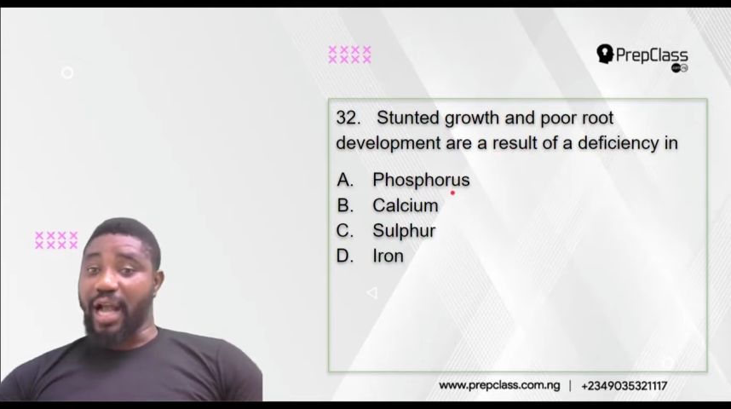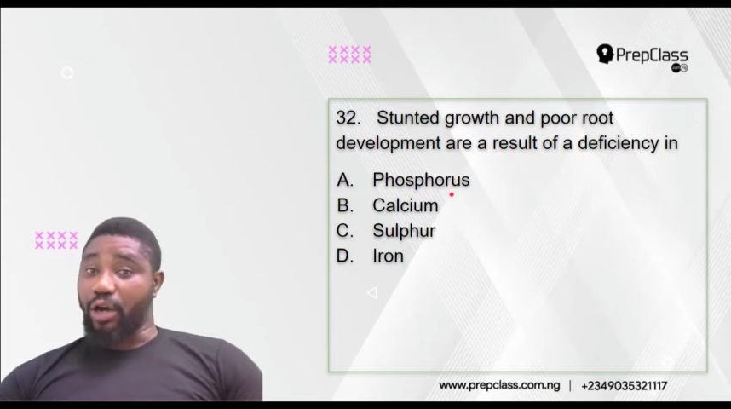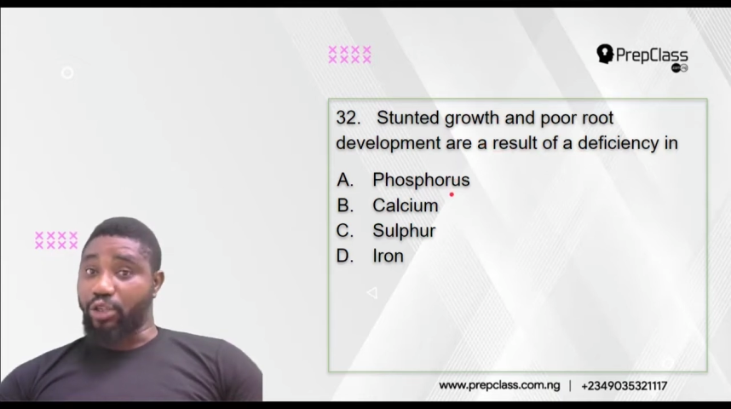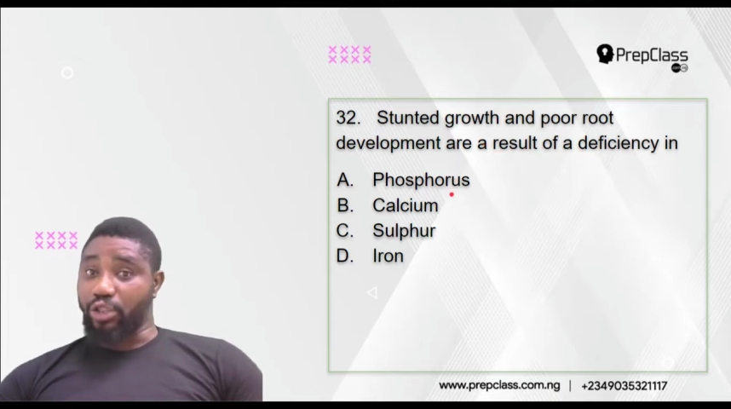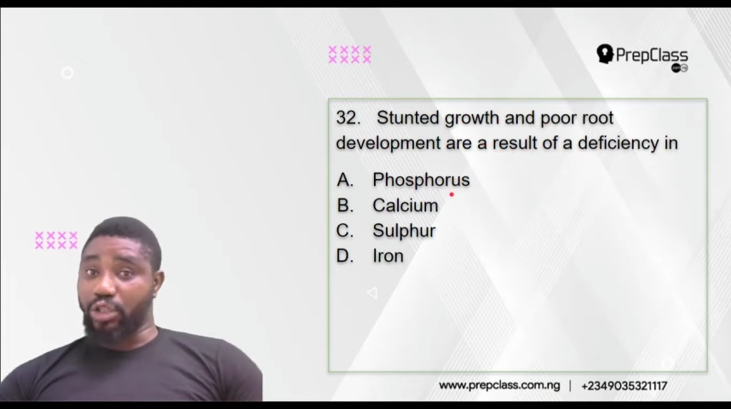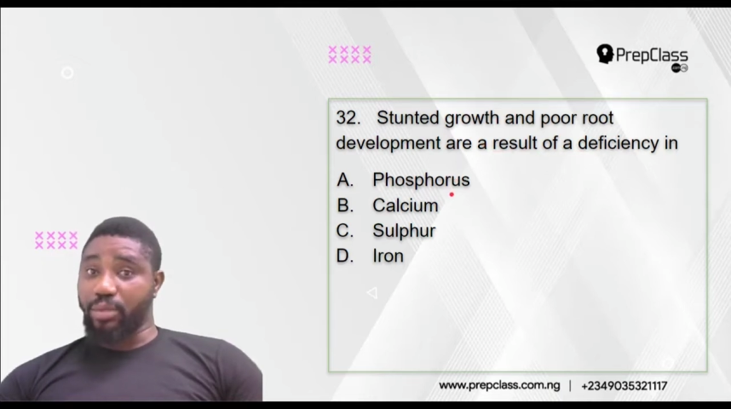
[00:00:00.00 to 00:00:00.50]

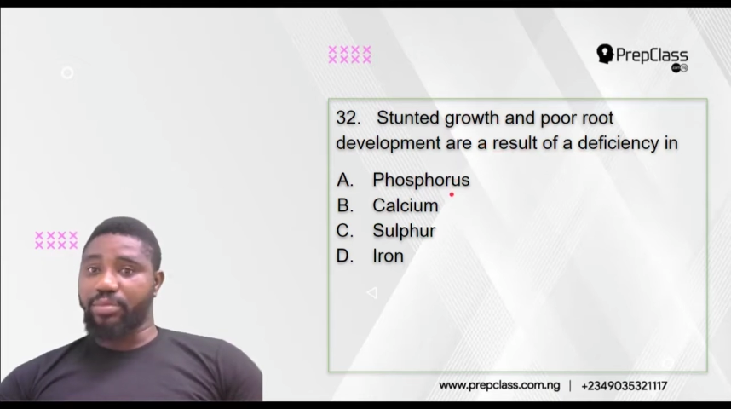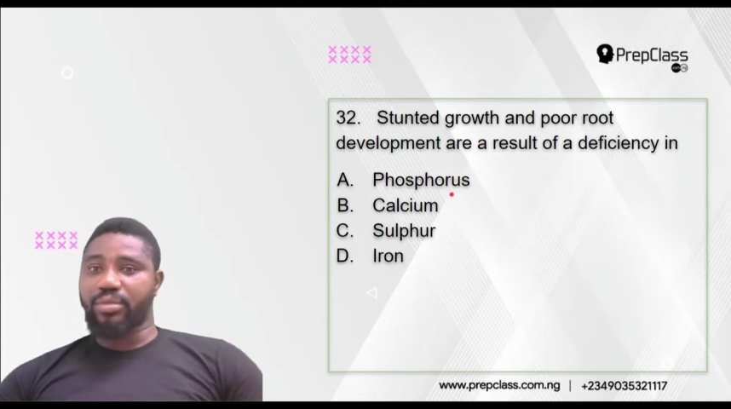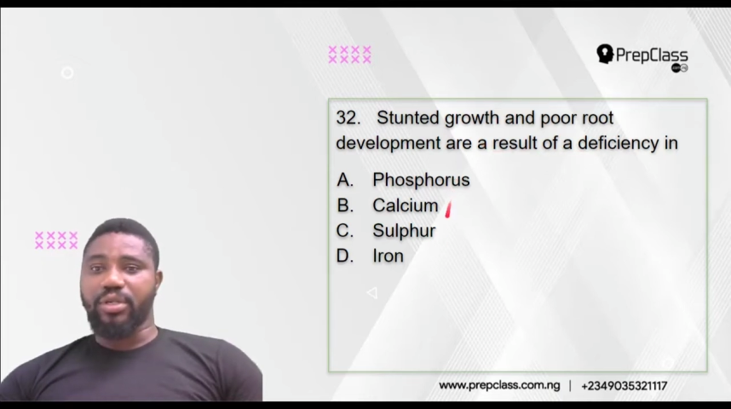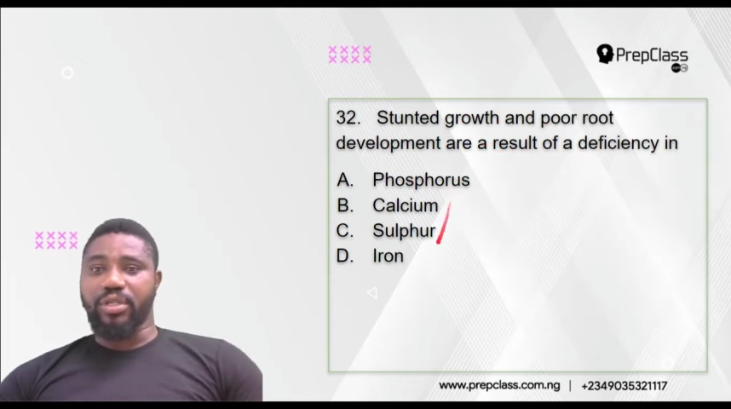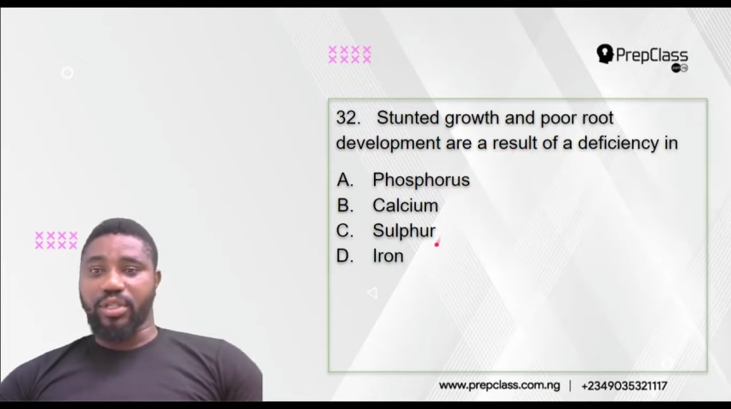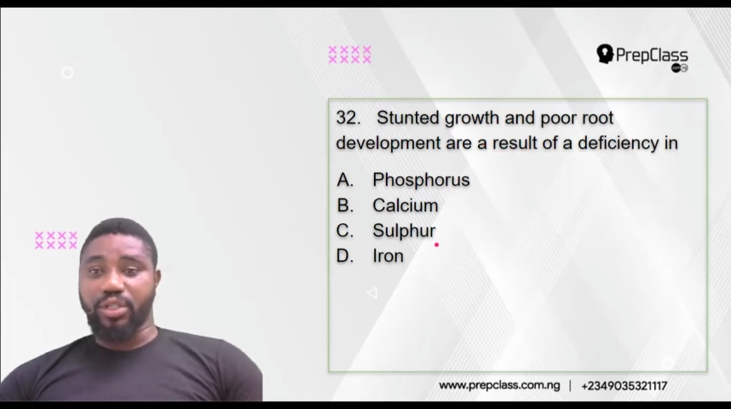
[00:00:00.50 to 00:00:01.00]
calcium,
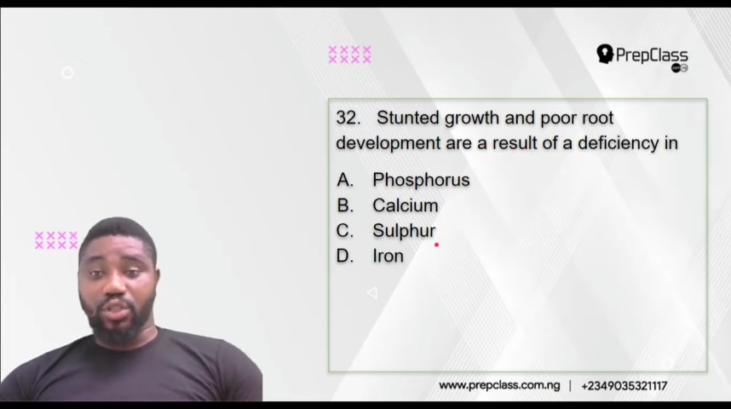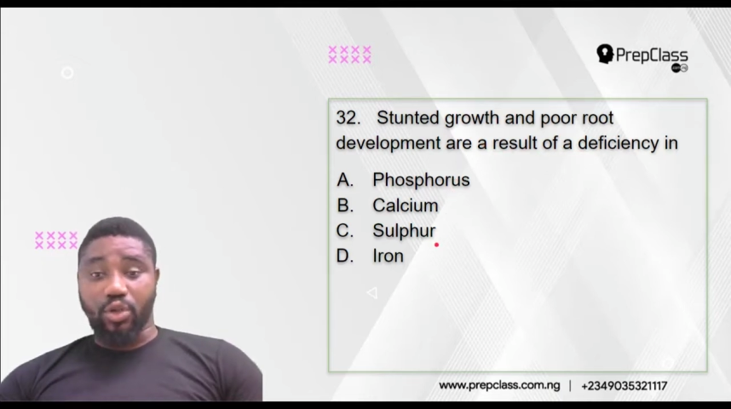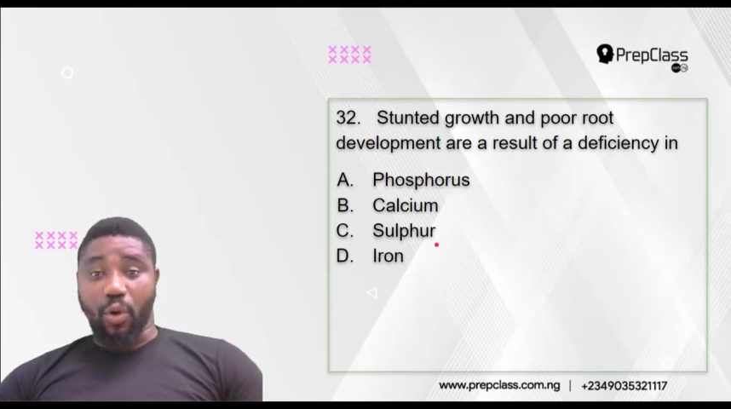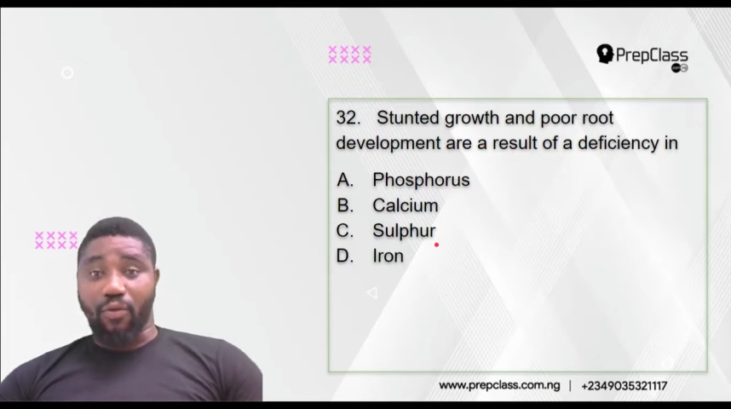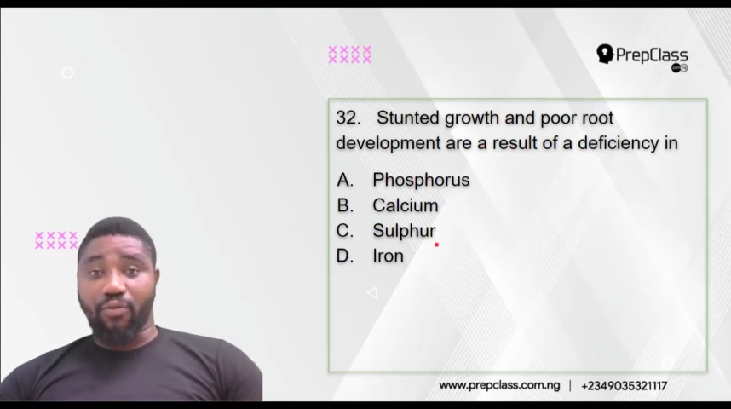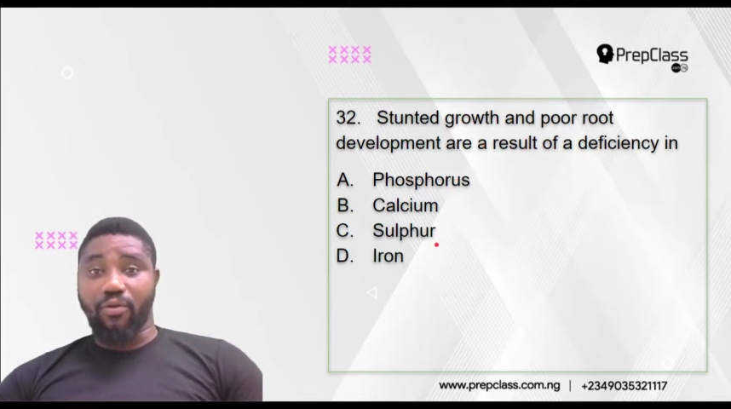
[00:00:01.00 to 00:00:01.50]
is it
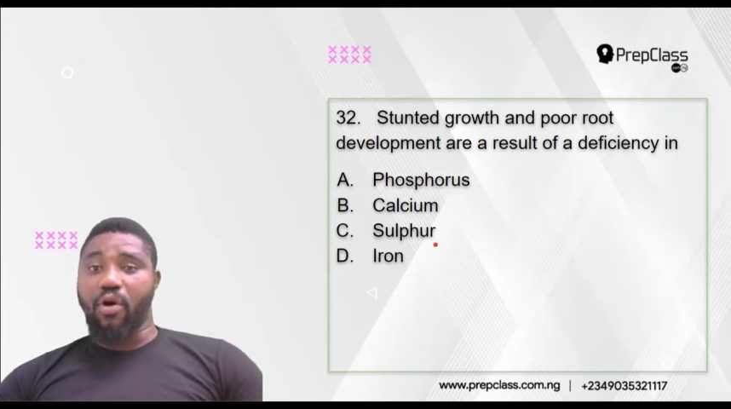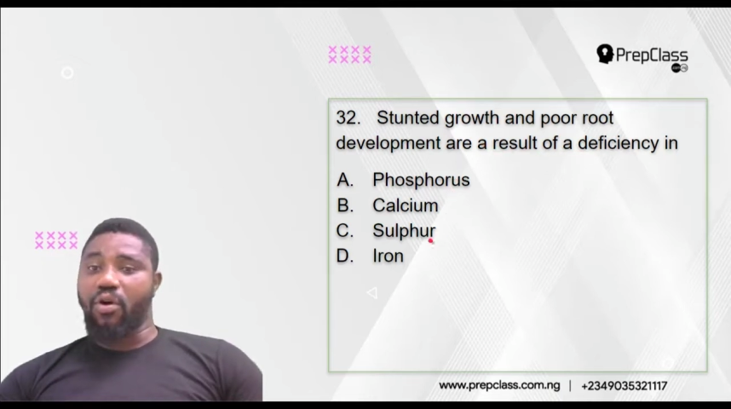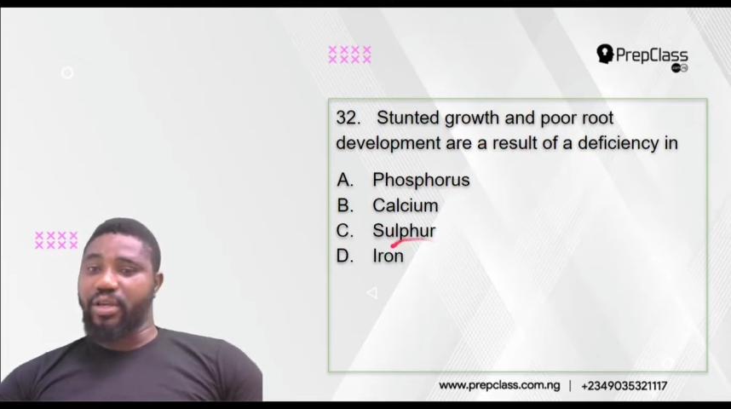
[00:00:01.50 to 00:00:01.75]
sulfur,